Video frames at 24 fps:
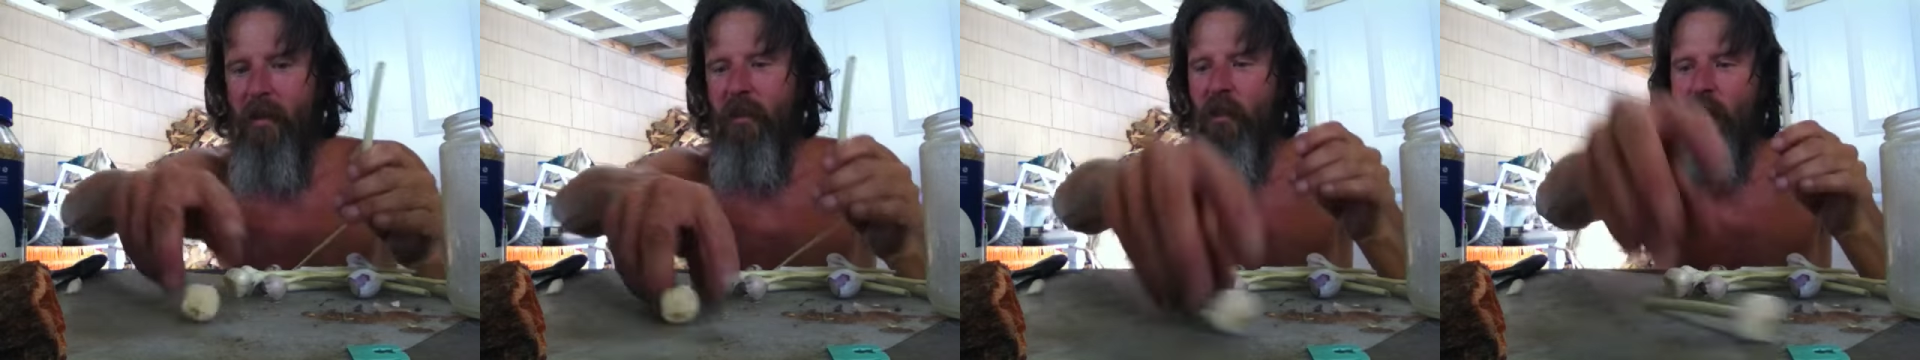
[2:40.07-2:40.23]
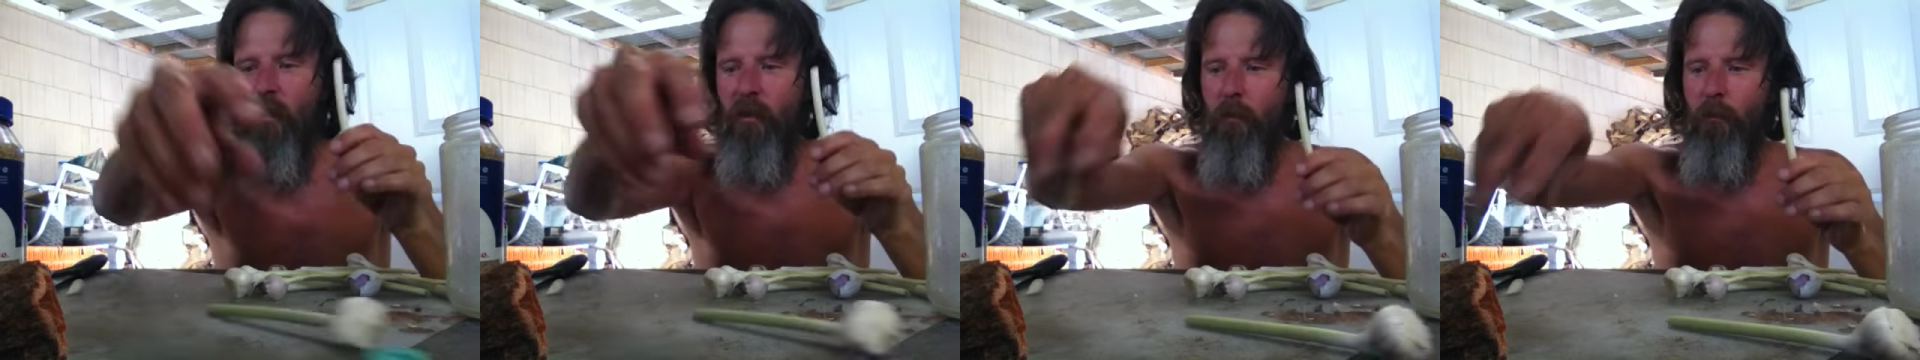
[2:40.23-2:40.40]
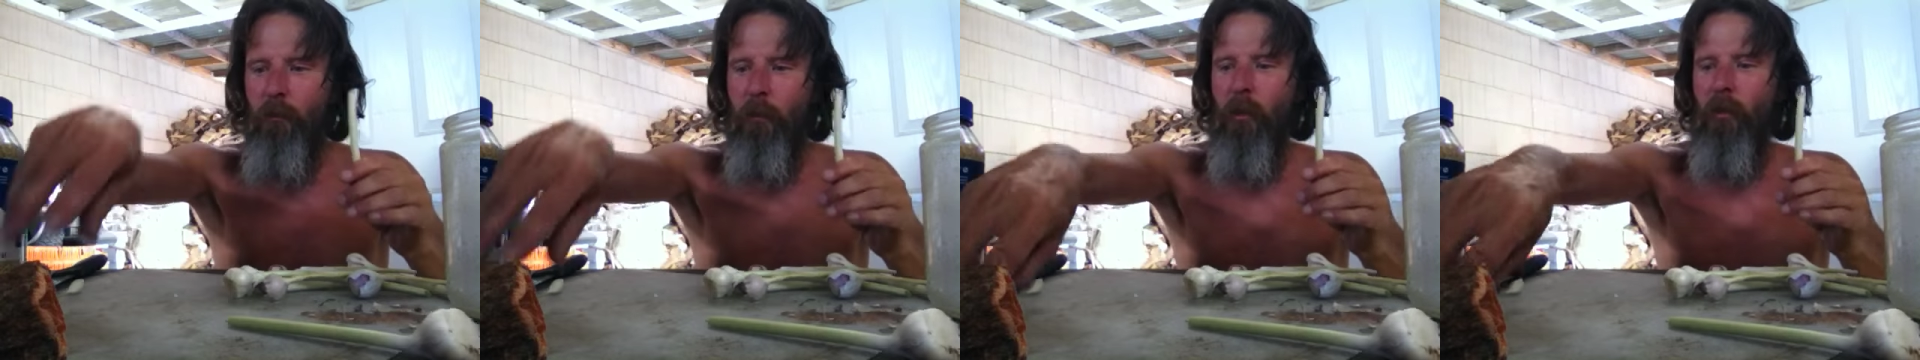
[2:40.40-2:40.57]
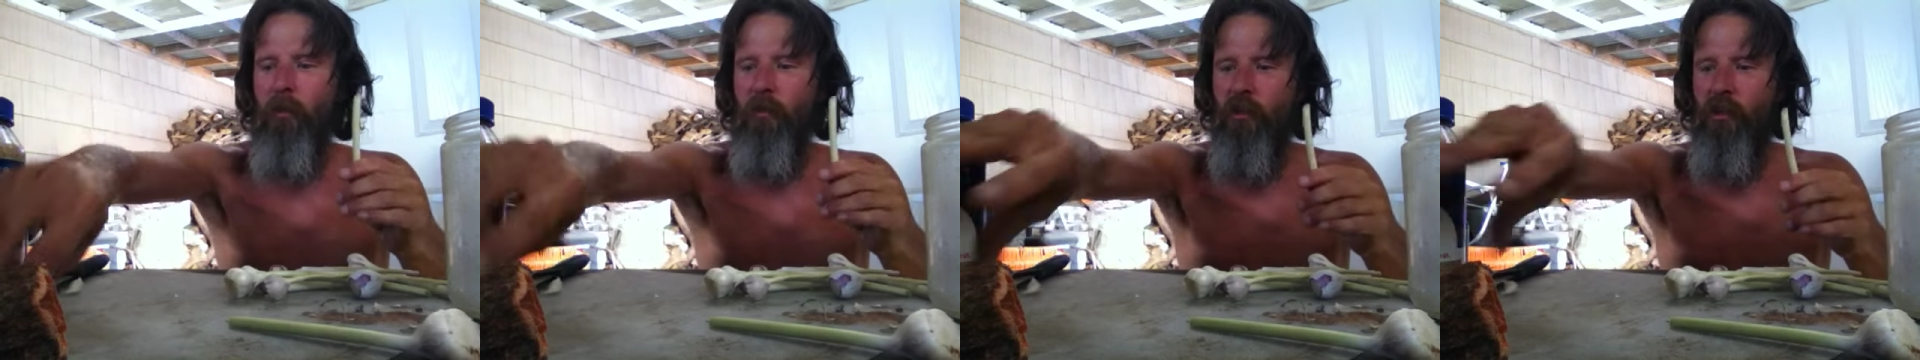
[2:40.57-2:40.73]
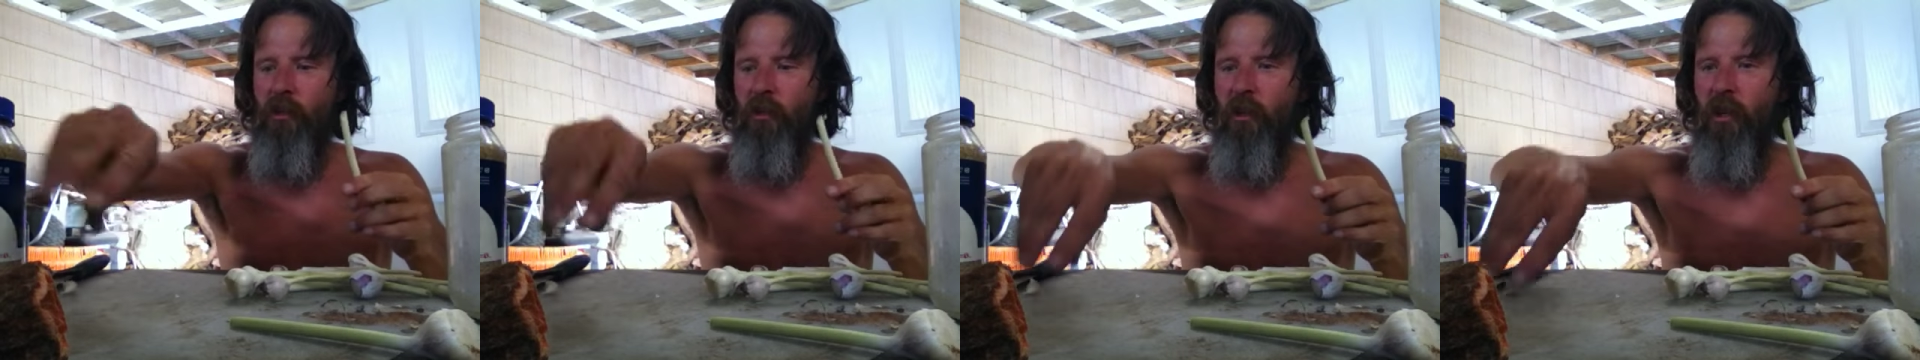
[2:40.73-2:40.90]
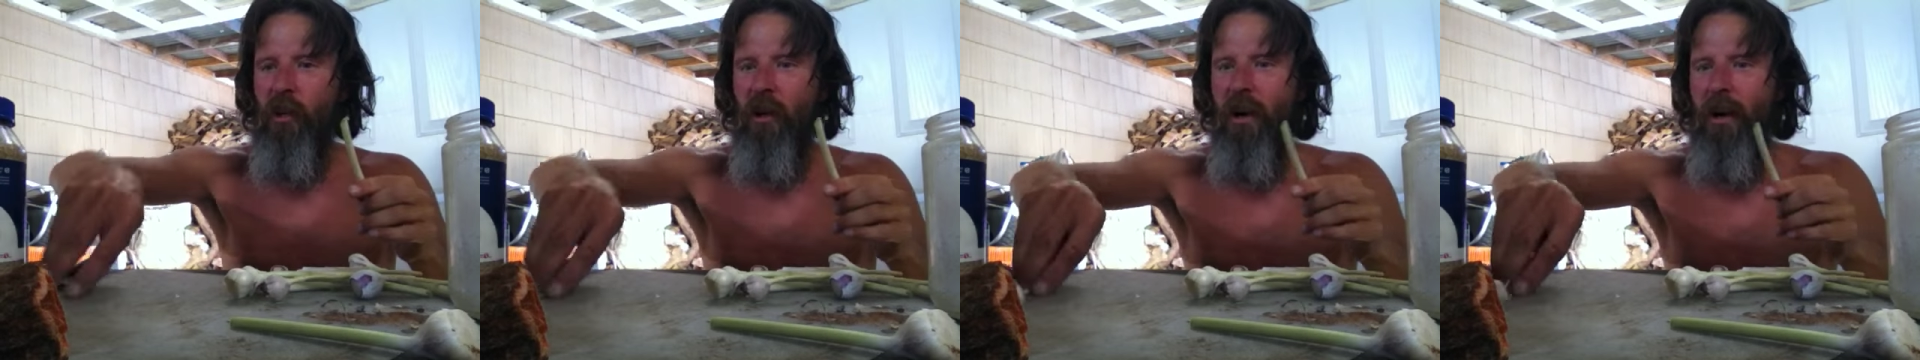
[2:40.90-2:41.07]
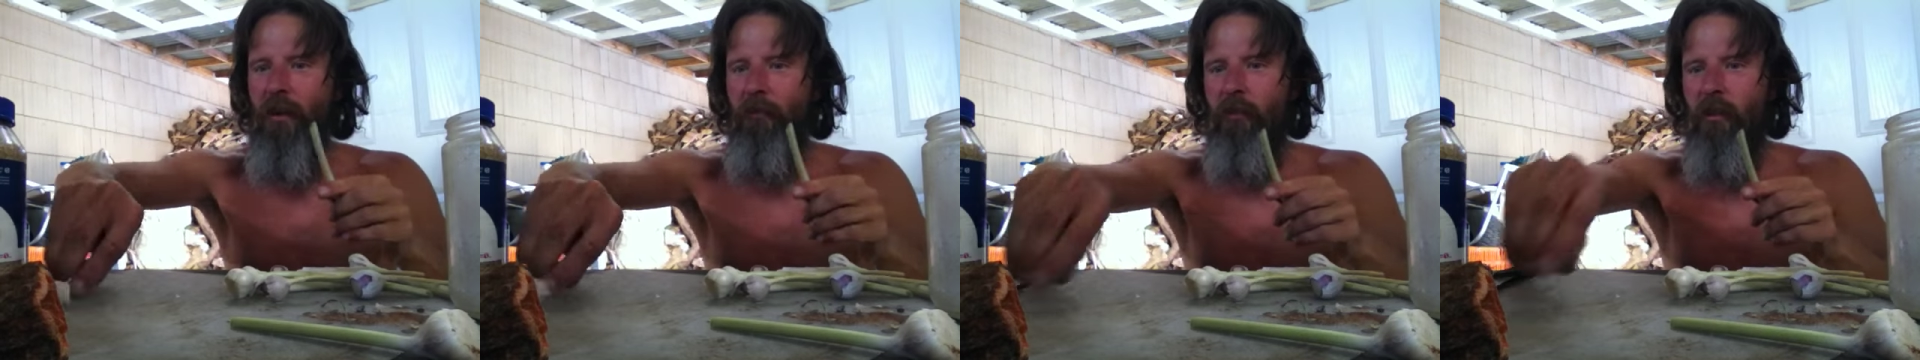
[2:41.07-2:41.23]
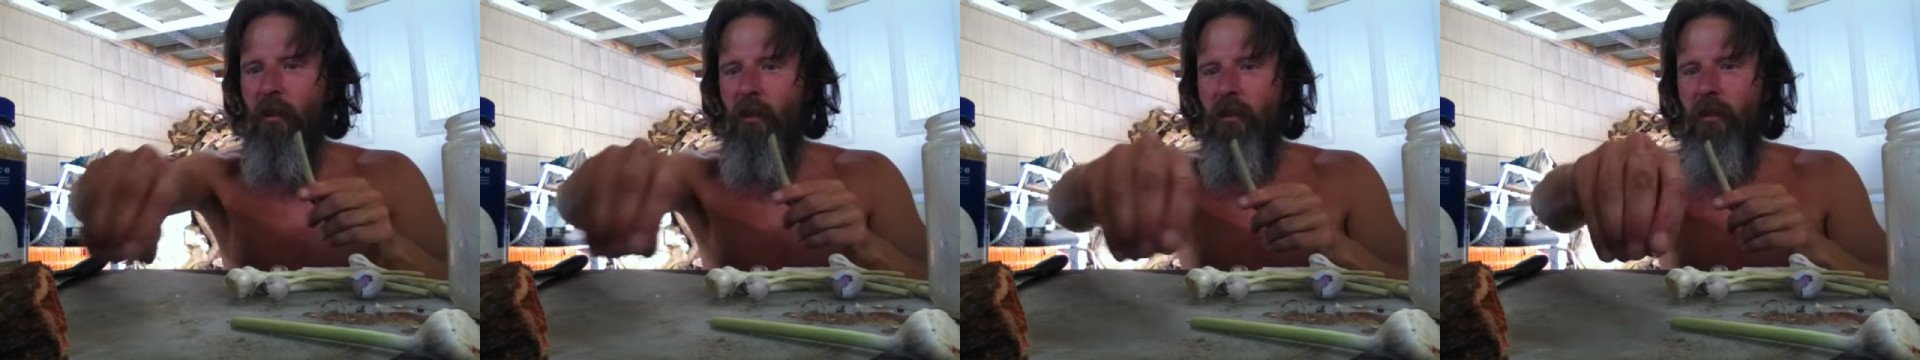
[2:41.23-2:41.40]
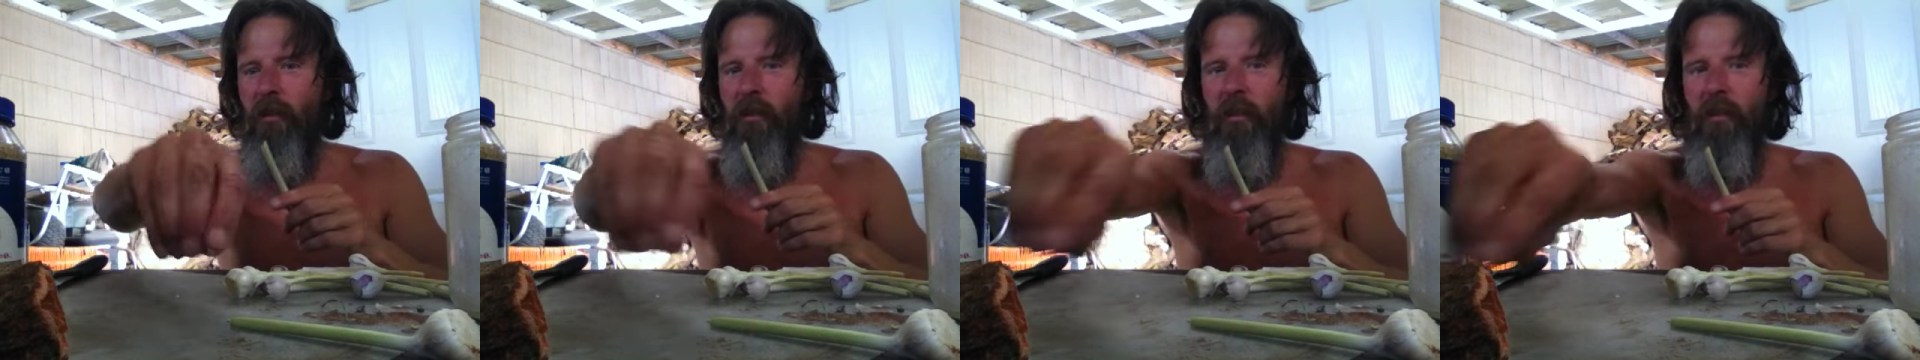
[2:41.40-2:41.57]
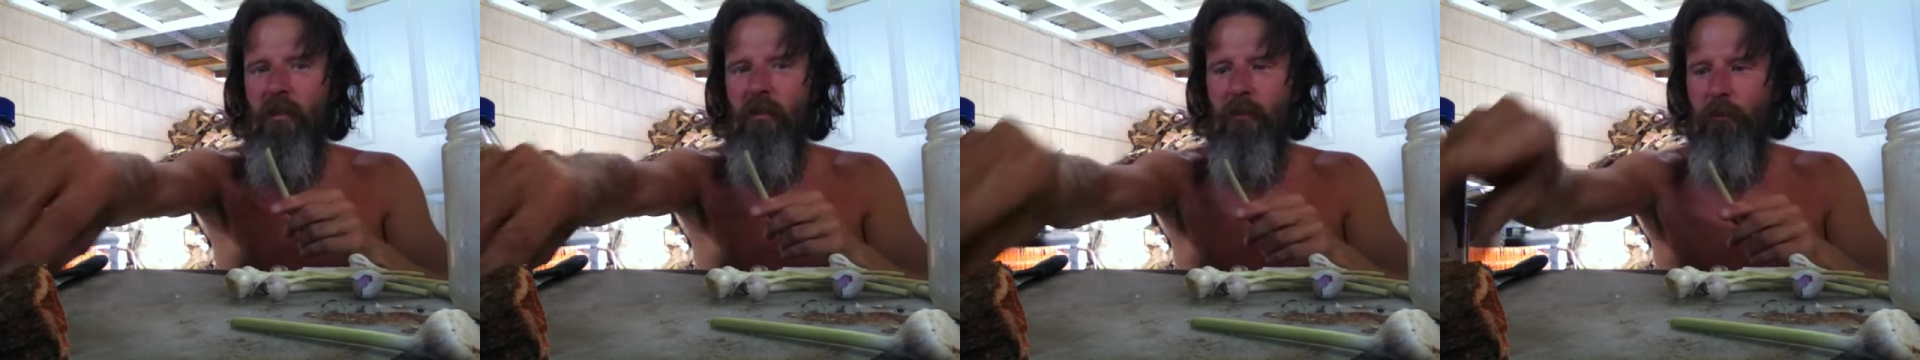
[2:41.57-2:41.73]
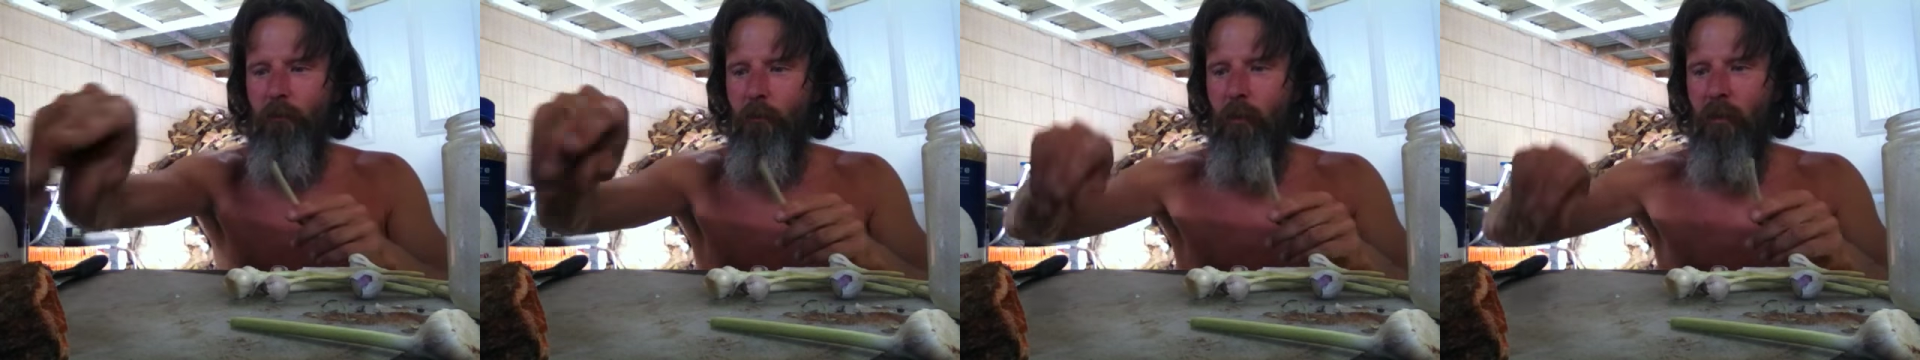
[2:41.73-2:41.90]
Just blow the shit off there, you know.